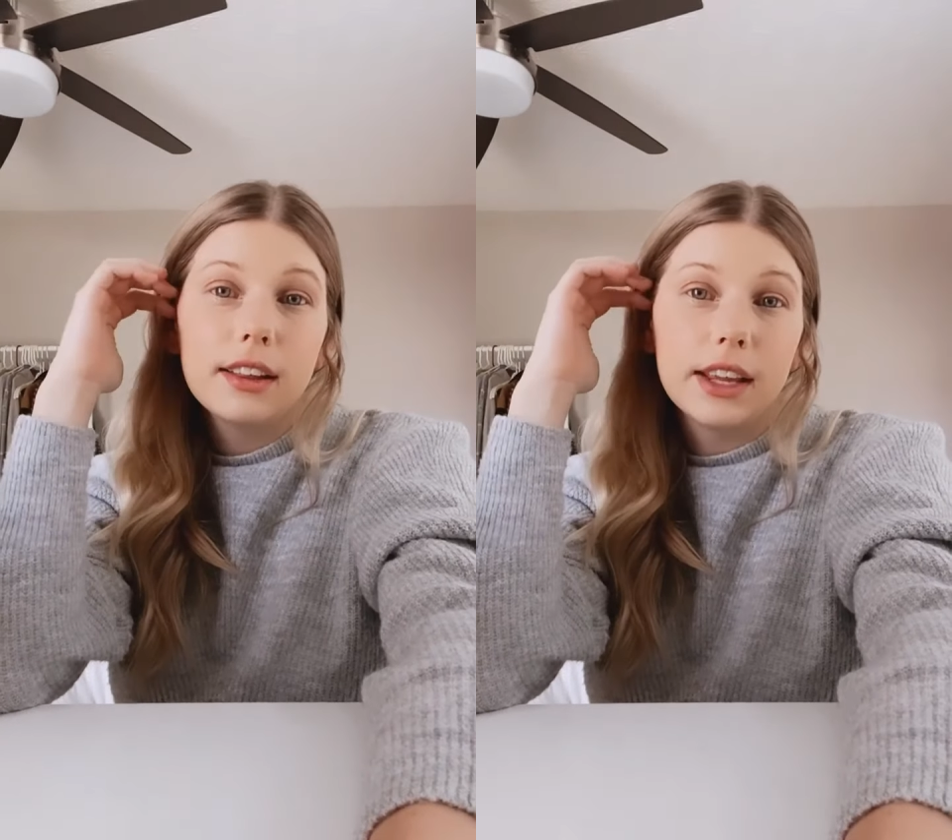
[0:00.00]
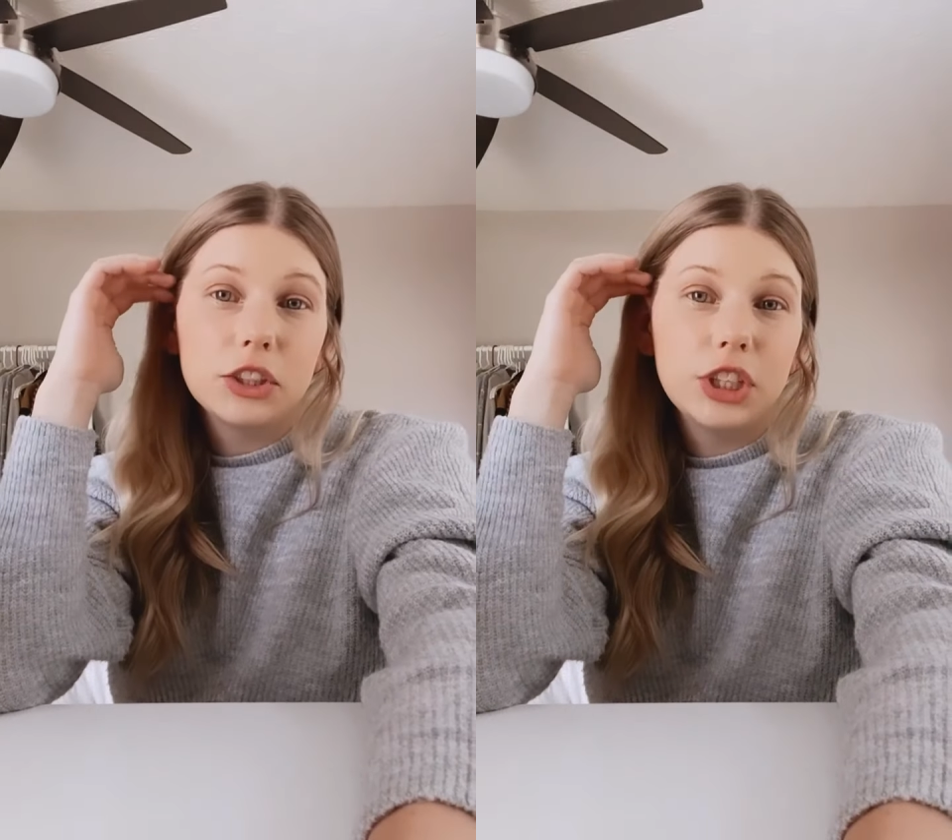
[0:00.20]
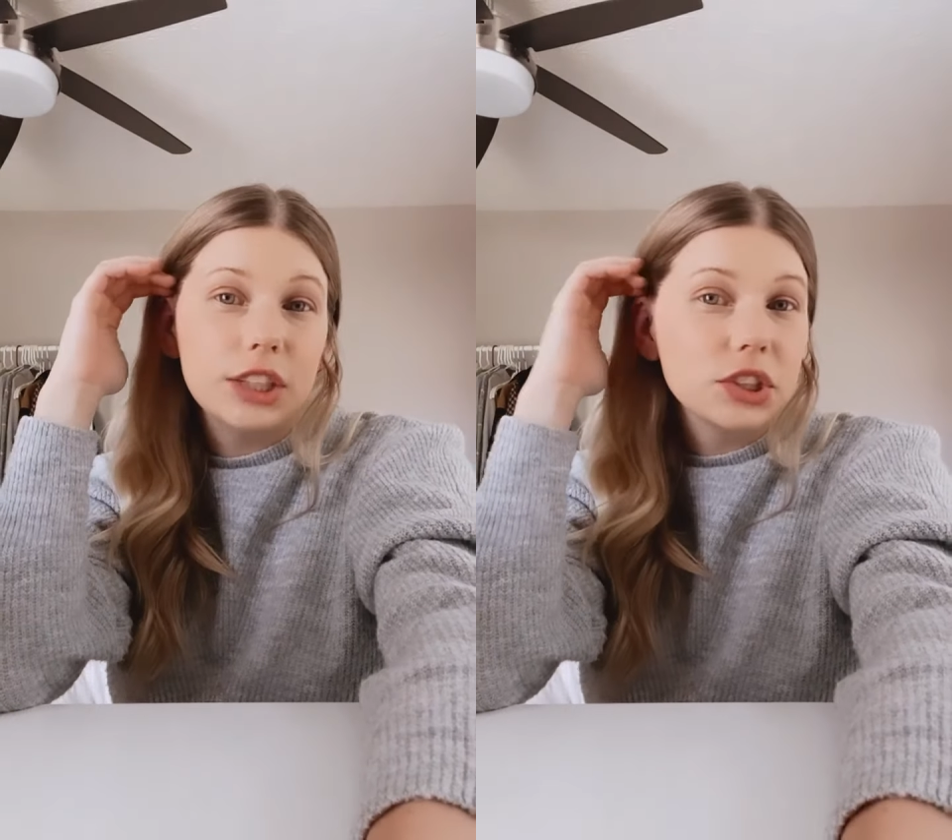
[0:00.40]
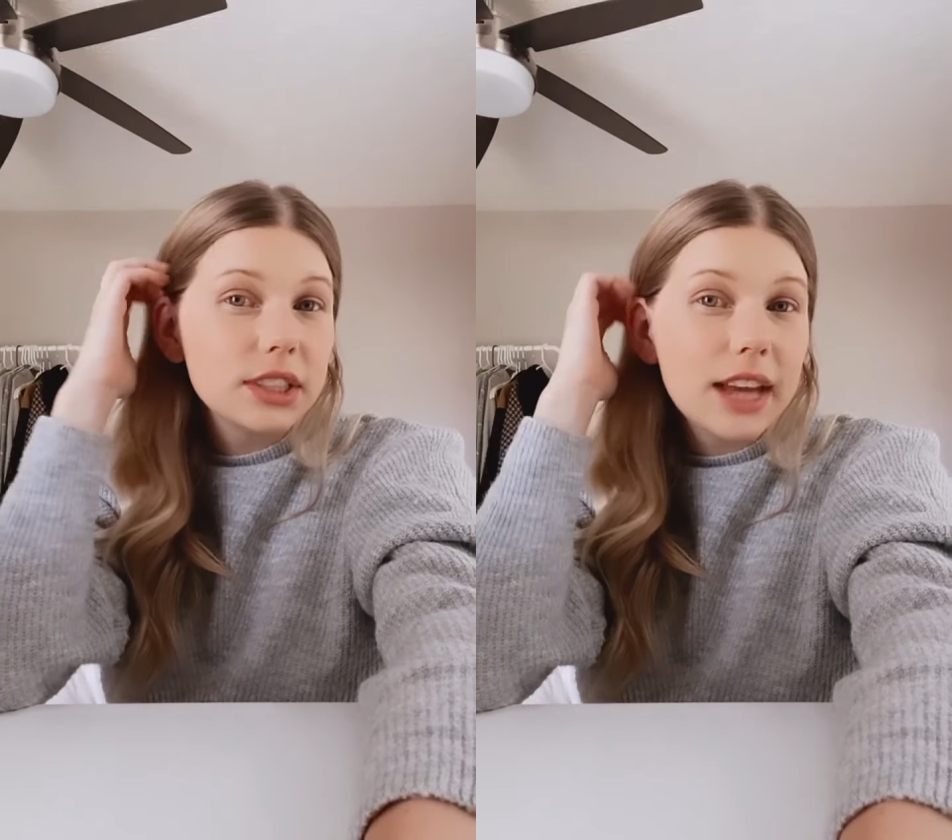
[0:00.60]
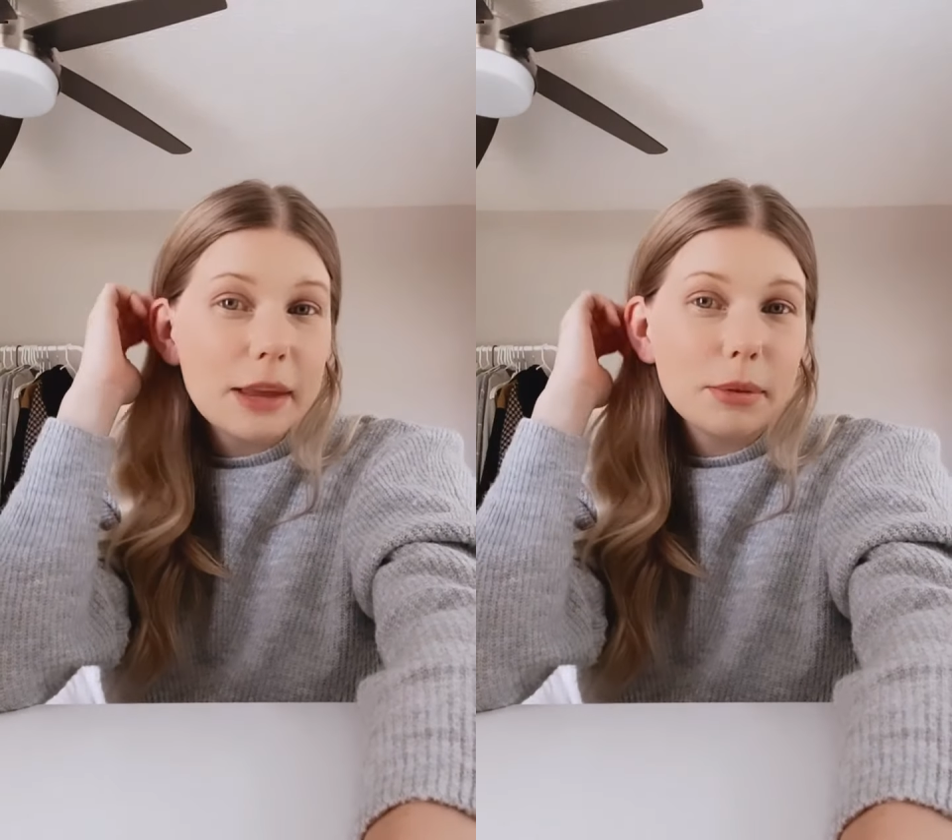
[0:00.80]
like change
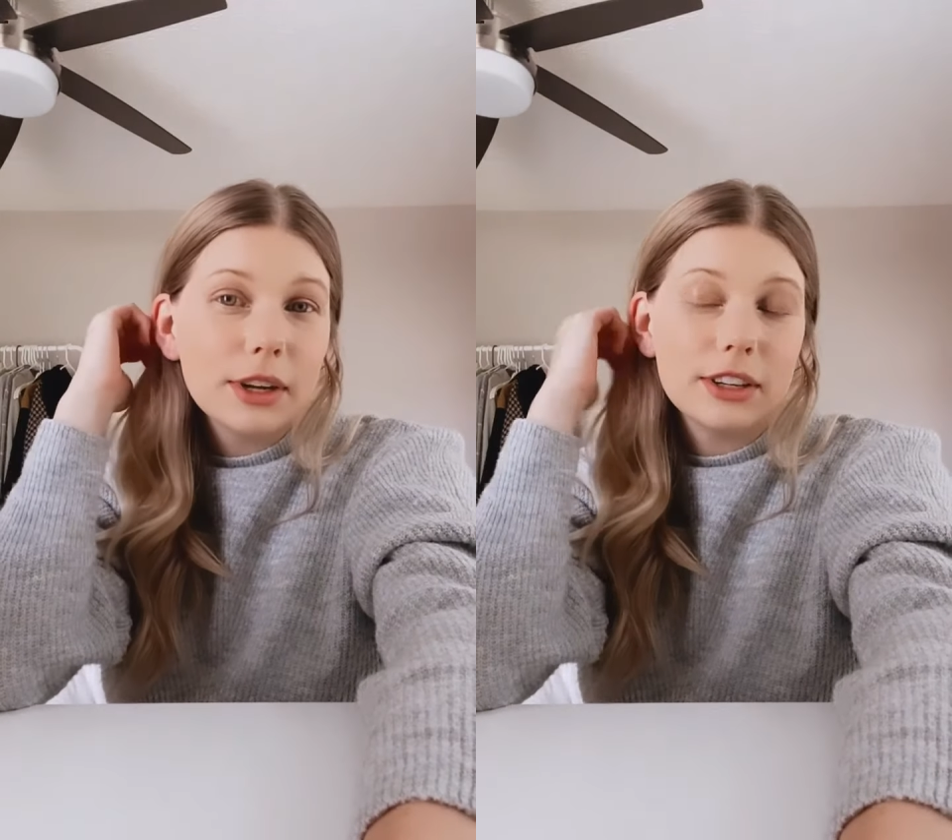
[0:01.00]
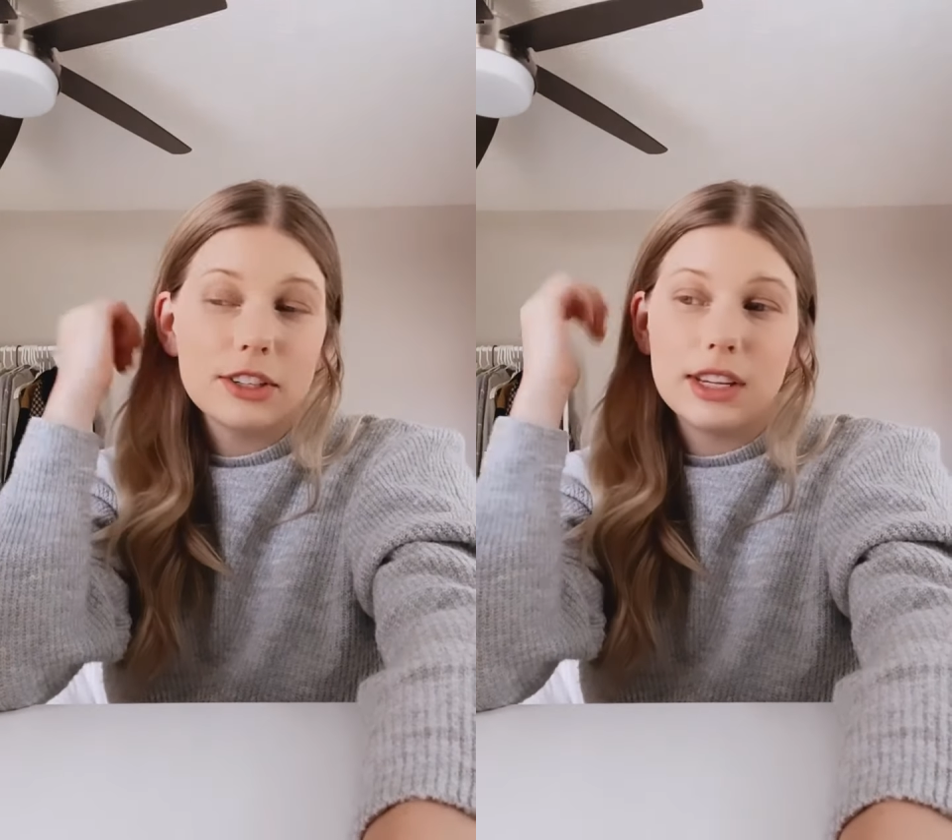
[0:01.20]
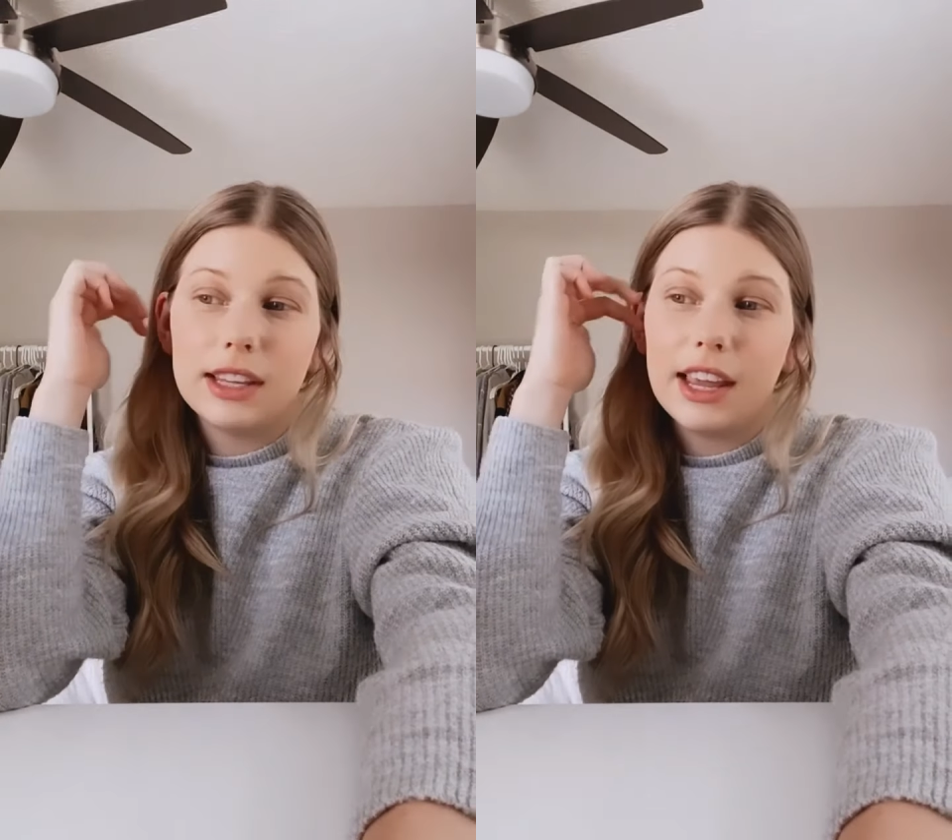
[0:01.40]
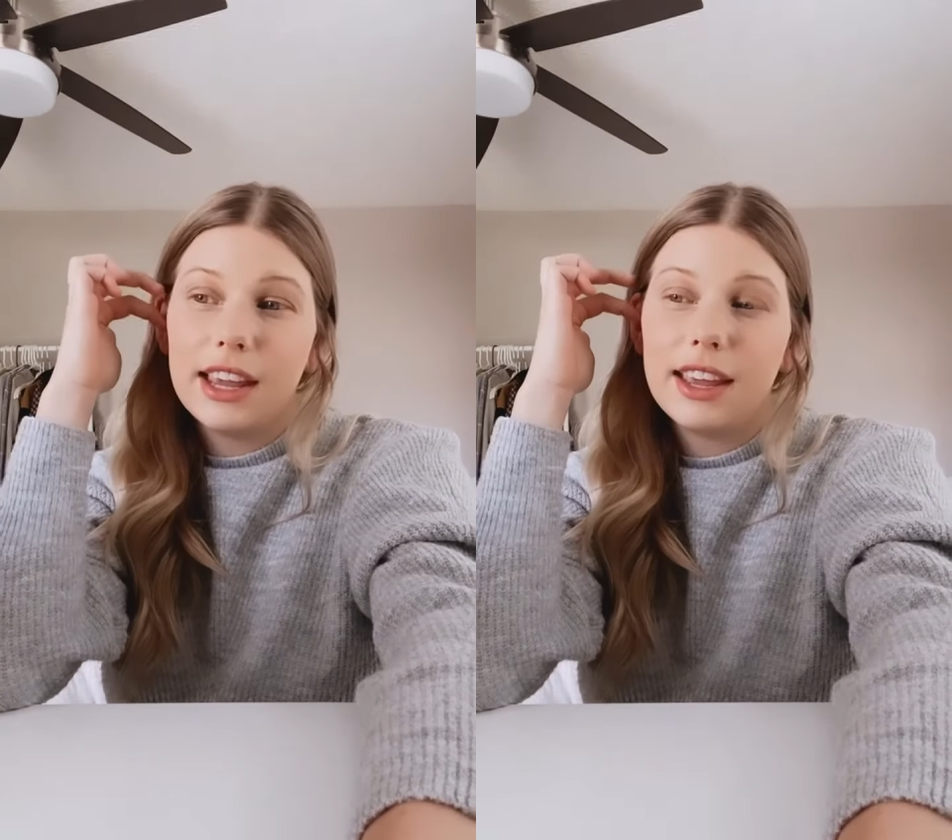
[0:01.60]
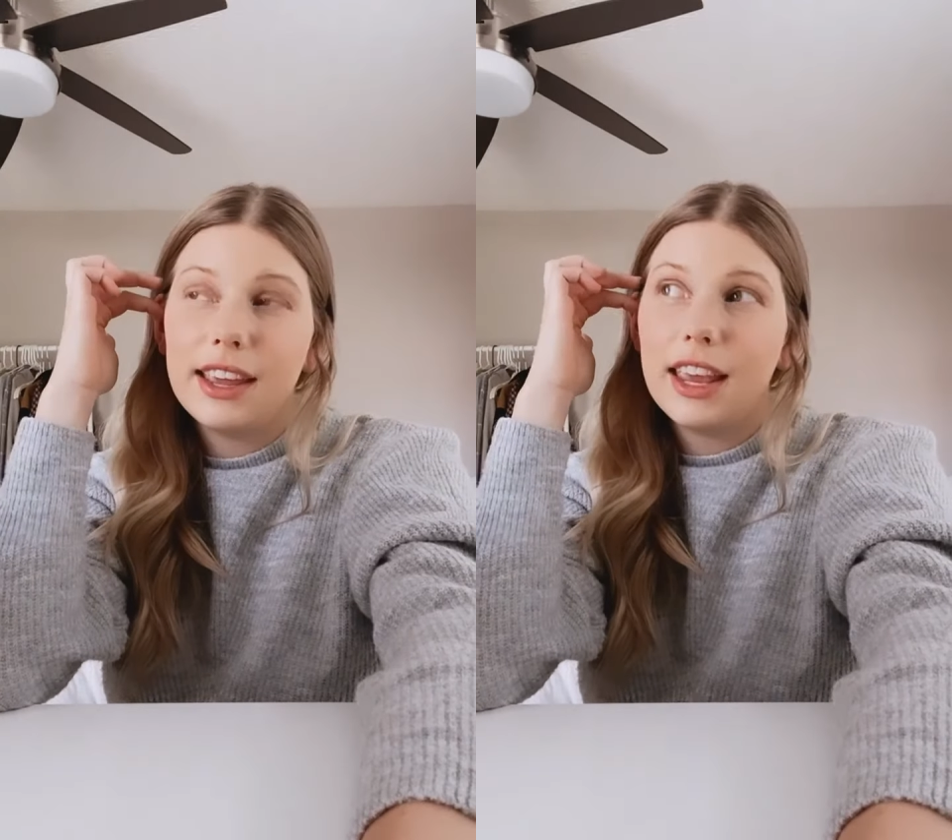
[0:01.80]
his diapers and like